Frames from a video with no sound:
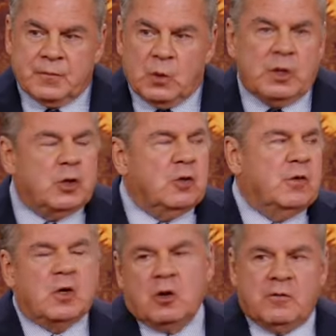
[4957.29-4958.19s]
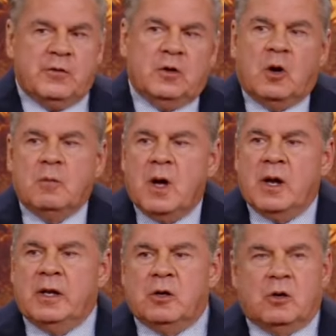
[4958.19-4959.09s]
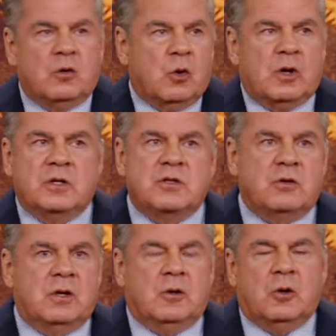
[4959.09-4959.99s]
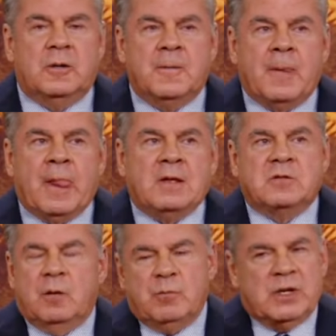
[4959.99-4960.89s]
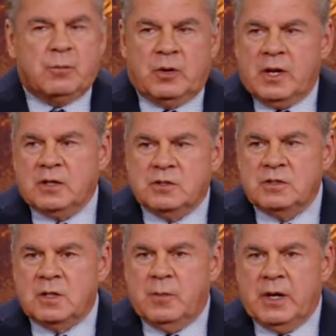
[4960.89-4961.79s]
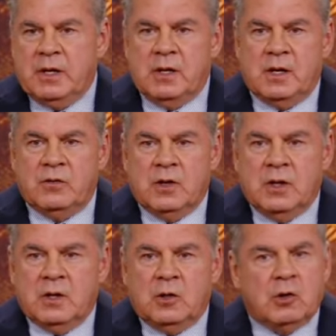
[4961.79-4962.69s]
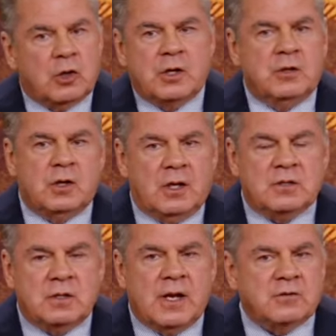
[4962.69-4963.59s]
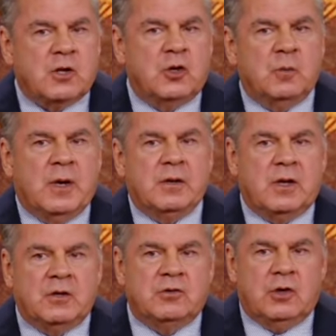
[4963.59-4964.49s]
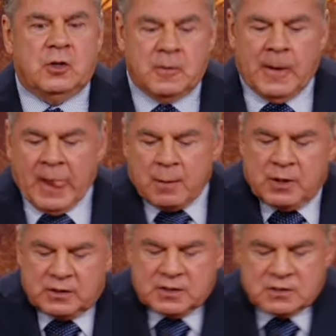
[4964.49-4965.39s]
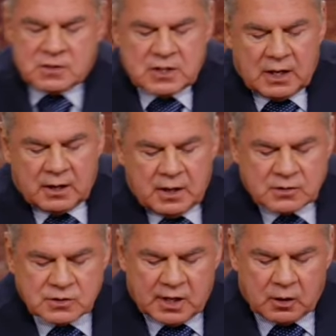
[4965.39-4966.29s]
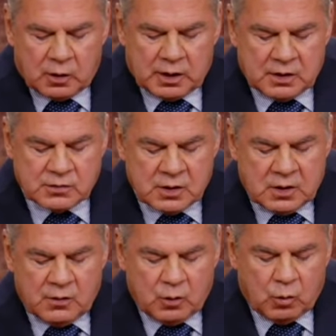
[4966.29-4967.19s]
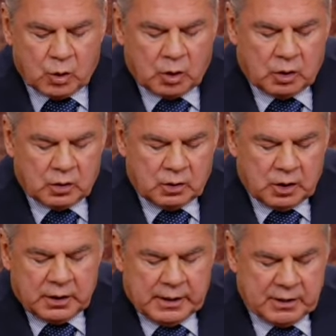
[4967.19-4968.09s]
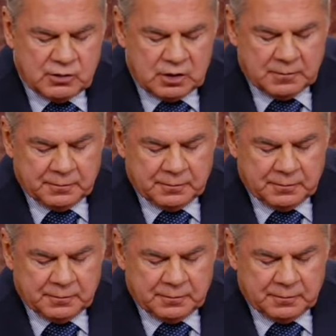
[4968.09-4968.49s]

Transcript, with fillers: what do you do if you go to the Philharmonic or an orchestra or some big production somebody does? You look and you listen. That's the two main things you do. But this is telling us not only is the world looking at you